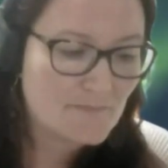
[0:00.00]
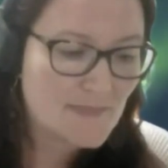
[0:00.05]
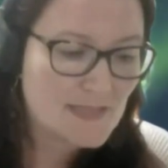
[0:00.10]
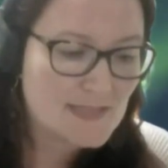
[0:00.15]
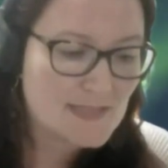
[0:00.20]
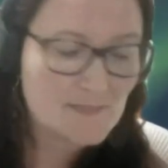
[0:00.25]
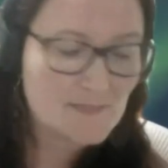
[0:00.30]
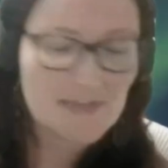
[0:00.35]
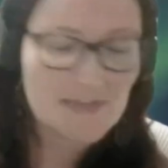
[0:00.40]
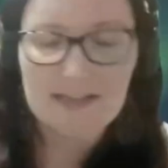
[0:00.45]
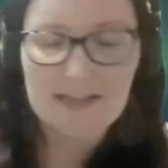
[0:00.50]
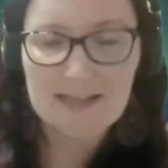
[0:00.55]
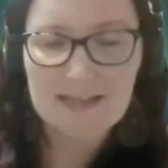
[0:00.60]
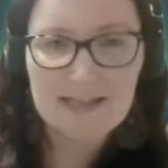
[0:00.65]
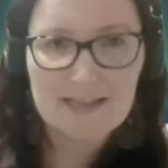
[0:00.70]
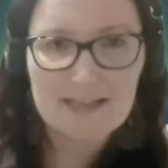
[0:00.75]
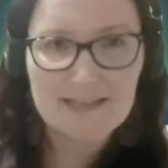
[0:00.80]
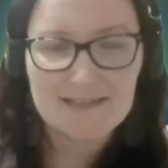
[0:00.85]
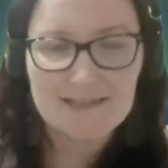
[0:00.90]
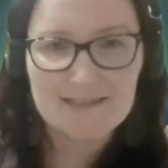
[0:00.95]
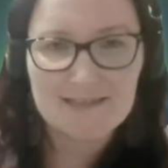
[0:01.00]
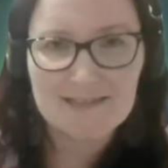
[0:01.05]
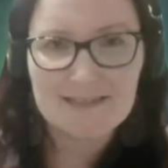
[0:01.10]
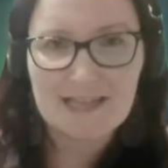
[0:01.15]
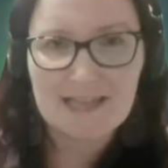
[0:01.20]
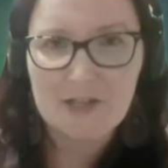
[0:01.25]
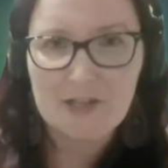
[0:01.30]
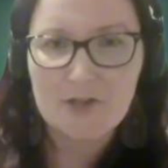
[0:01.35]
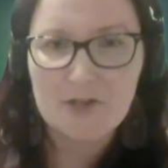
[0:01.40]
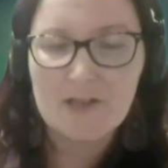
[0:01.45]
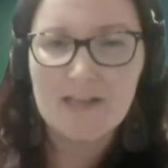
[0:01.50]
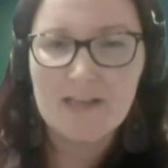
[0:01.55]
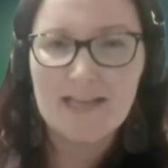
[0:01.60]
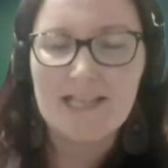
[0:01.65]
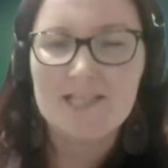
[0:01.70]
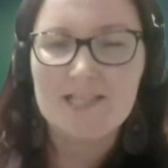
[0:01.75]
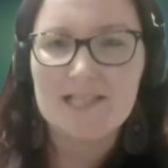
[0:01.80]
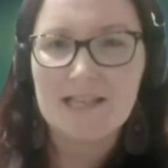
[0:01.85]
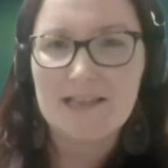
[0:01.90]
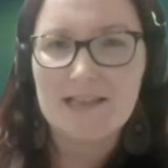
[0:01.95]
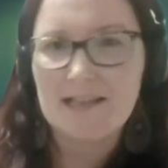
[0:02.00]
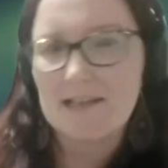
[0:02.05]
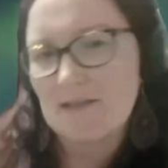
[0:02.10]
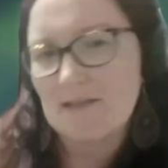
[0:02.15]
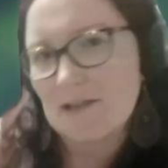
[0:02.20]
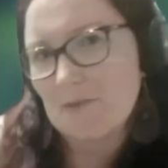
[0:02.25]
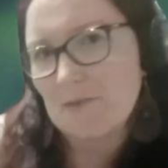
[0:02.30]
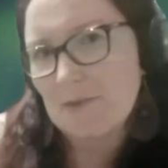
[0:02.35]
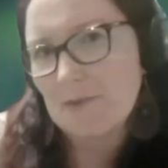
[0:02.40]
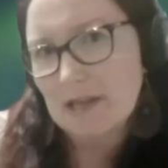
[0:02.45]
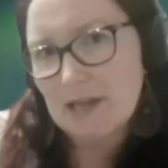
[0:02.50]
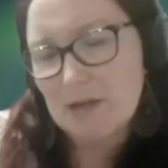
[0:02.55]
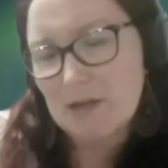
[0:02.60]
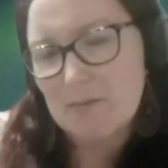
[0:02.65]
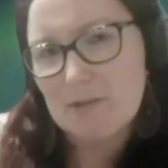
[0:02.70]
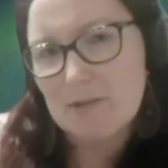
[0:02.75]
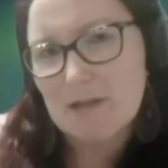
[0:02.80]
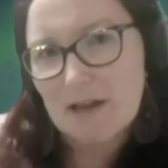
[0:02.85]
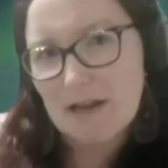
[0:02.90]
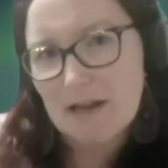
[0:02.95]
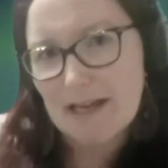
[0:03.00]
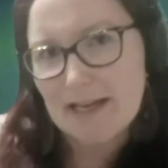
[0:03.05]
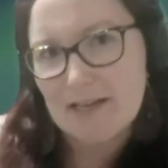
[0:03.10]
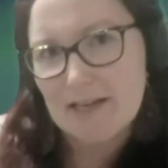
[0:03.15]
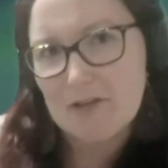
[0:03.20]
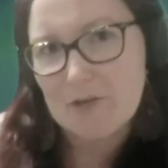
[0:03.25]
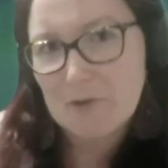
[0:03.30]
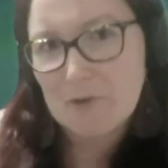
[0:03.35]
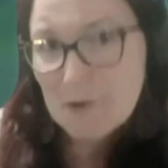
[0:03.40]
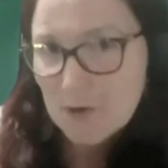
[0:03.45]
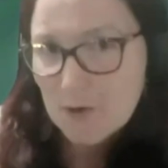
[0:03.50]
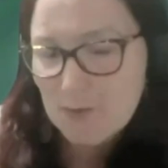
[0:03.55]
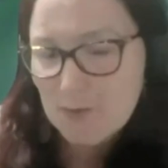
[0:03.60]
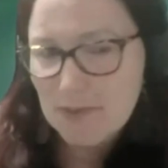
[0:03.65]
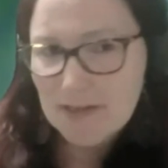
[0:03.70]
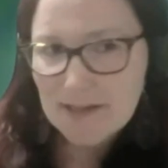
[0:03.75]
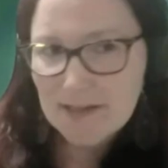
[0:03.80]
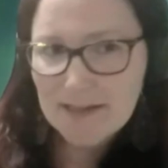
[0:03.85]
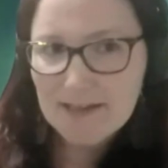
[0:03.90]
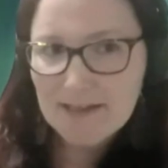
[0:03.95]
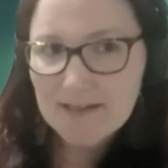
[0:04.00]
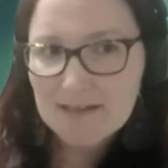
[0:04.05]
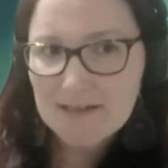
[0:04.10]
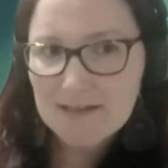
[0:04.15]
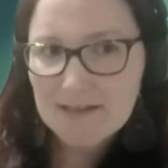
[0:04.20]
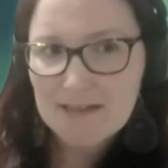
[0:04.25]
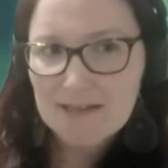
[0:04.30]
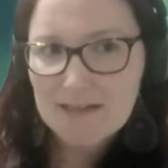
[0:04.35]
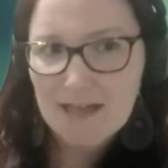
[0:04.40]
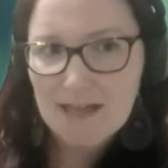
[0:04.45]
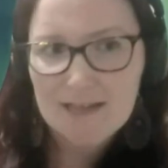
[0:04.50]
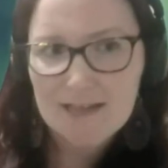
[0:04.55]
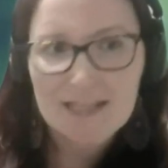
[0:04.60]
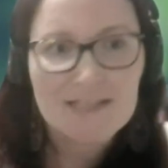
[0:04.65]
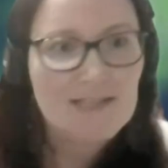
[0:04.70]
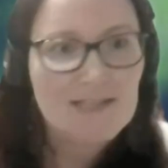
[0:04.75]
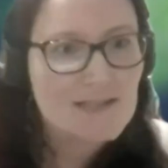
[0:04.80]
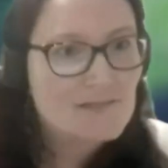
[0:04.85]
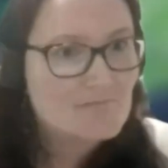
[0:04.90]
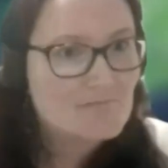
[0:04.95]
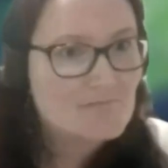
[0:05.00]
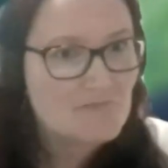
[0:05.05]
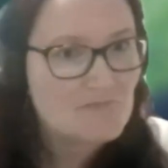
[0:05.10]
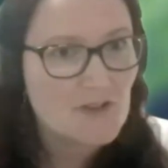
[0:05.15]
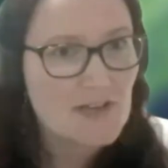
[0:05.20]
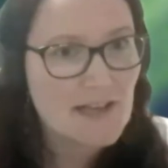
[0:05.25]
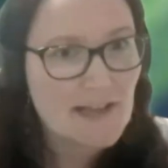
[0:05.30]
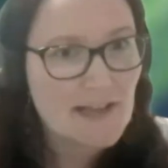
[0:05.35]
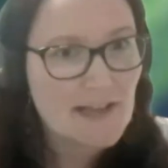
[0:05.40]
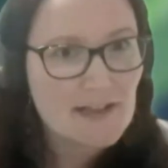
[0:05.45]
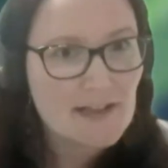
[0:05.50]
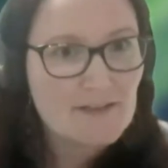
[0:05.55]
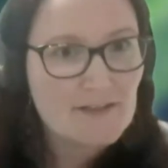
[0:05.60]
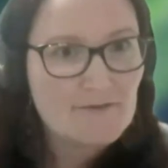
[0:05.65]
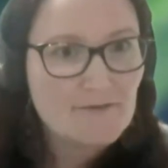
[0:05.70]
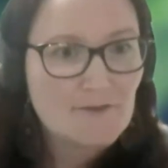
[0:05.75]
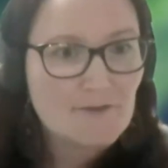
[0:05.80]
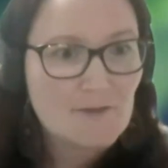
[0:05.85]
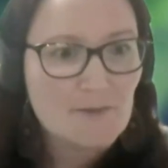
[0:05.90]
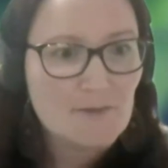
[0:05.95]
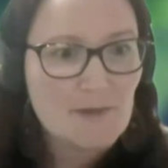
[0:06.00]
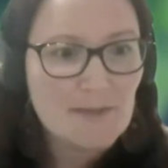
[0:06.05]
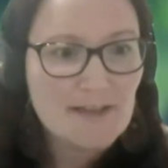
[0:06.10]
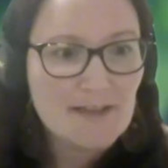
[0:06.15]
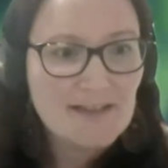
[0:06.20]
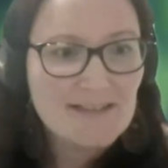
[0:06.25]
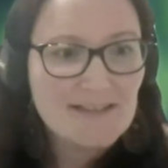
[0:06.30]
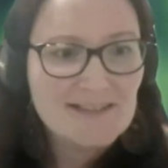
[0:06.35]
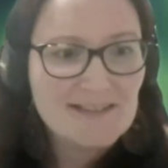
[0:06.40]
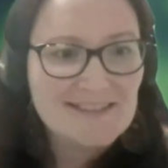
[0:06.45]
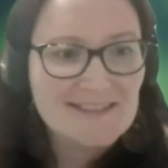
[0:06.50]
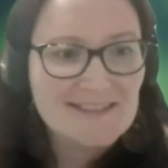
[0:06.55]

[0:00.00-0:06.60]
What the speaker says: something that you can actually think that we can apply globally? Let's go to Heather for a moment.